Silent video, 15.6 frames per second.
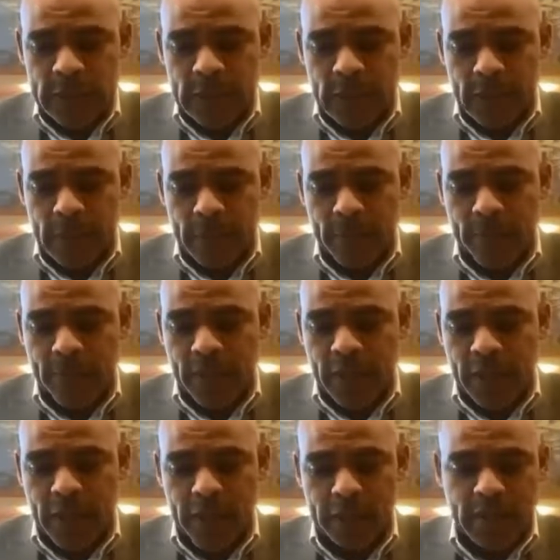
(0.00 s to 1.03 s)
Um,
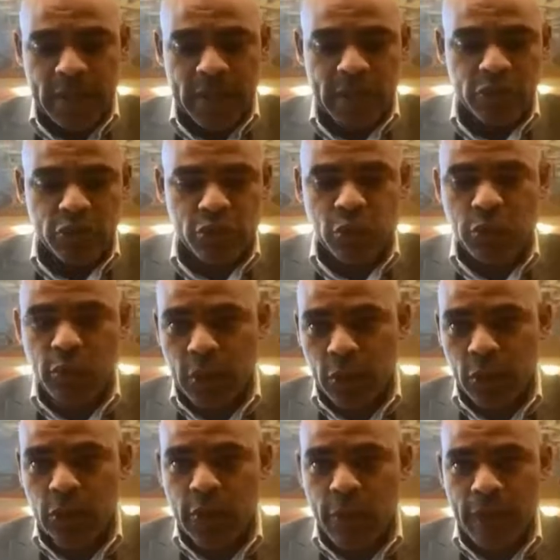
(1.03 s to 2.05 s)
and making sure that
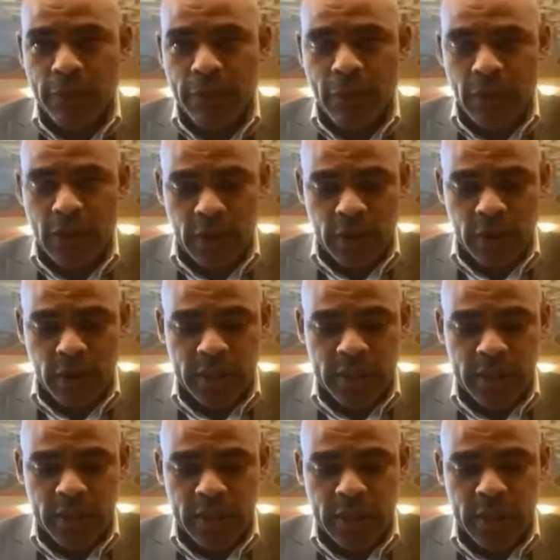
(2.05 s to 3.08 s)
all that
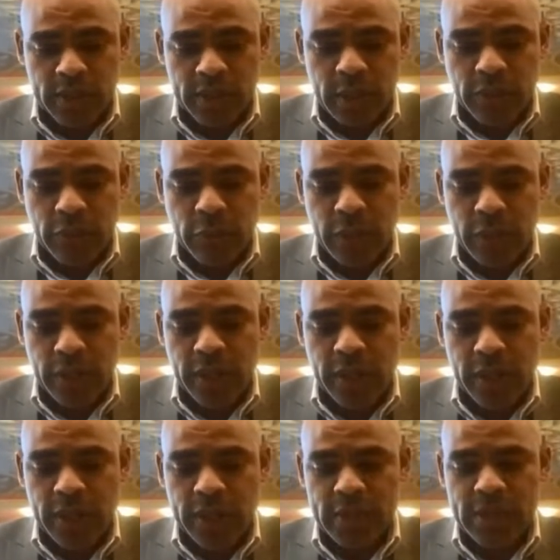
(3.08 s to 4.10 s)
frontline uh, delivery
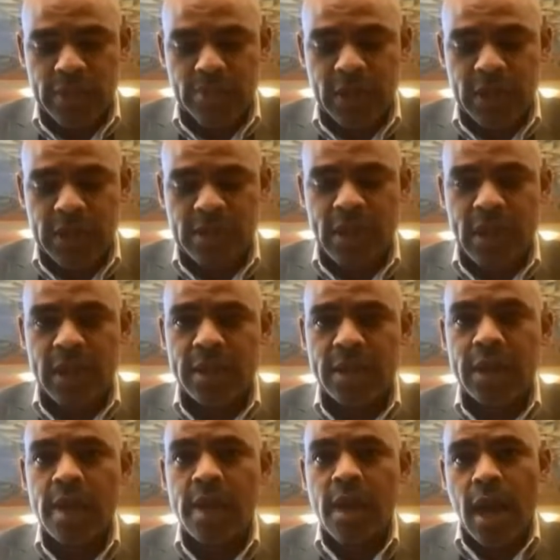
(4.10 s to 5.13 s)
is maintained.
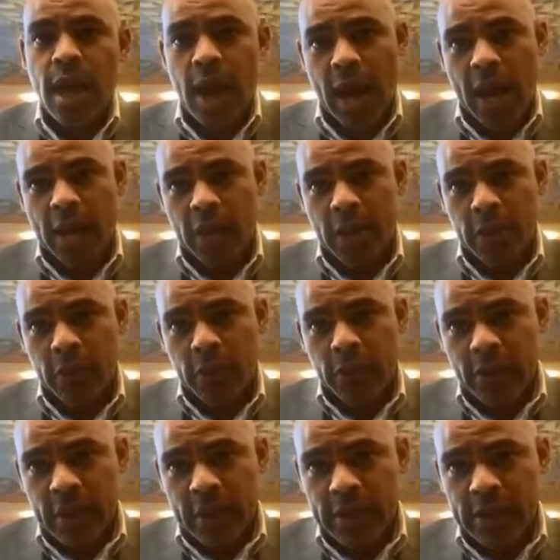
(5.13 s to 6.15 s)
And we're
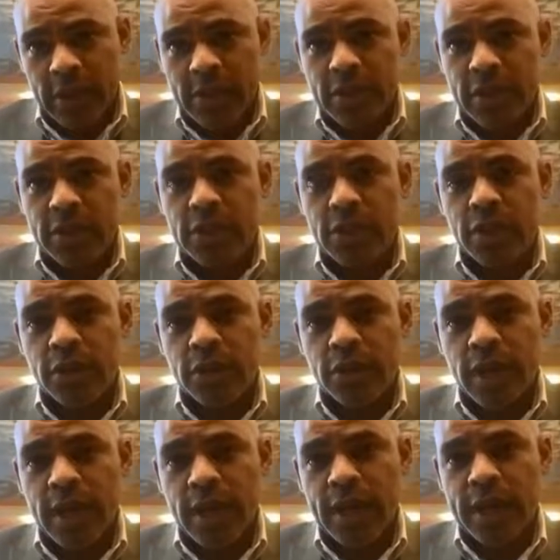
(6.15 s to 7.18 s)
recognizing too
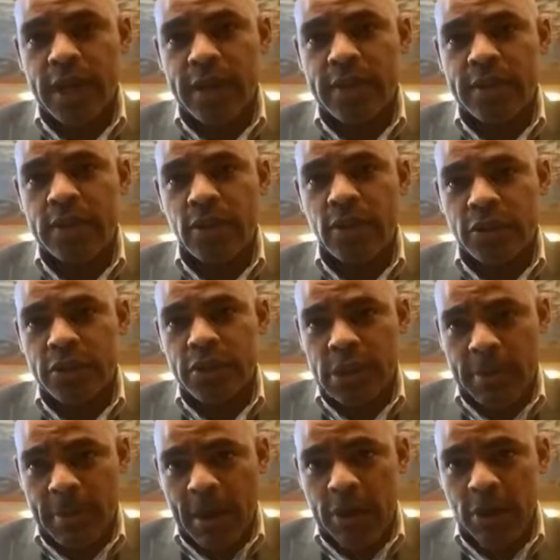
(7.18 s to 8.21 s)
that it is not just
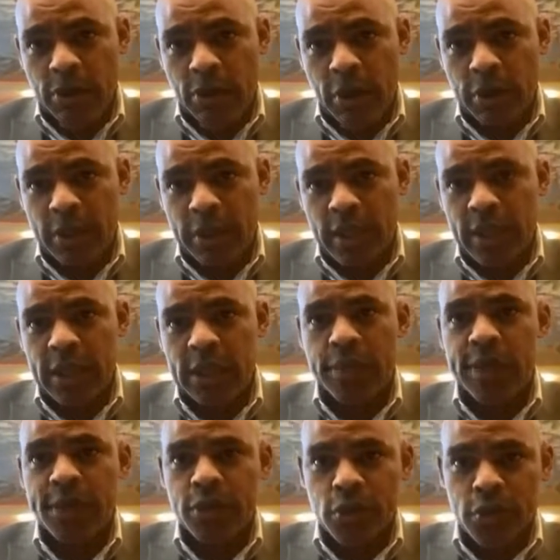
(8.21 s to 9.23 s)
about the growing need,
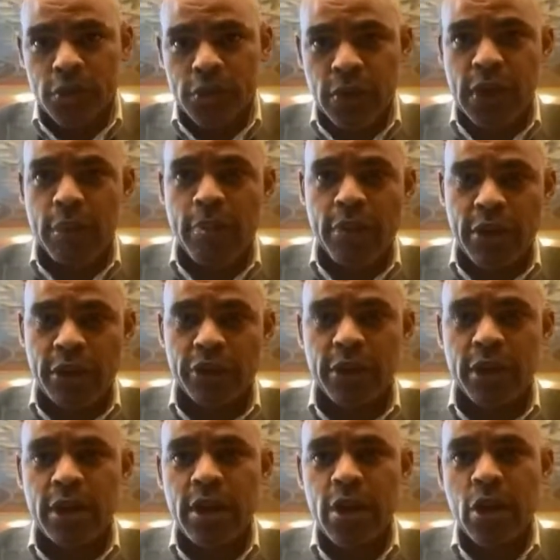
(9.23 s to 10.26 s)
but it's also the
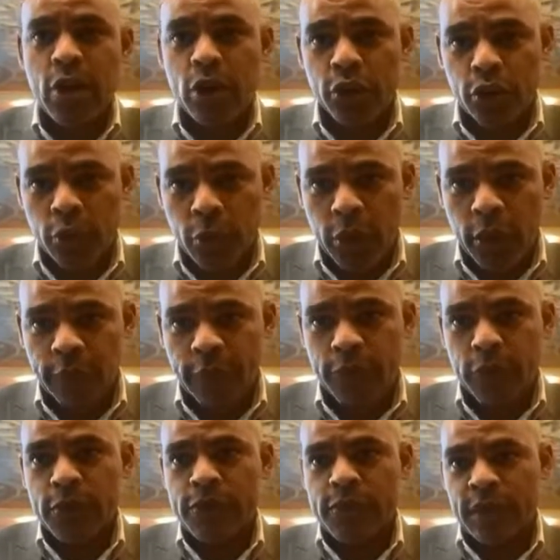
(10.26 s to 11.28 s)
pressure on the
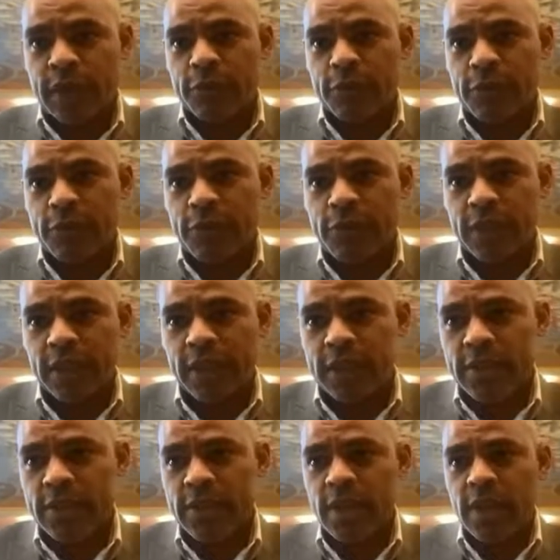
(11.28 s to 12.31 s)
workforce and levels of sickness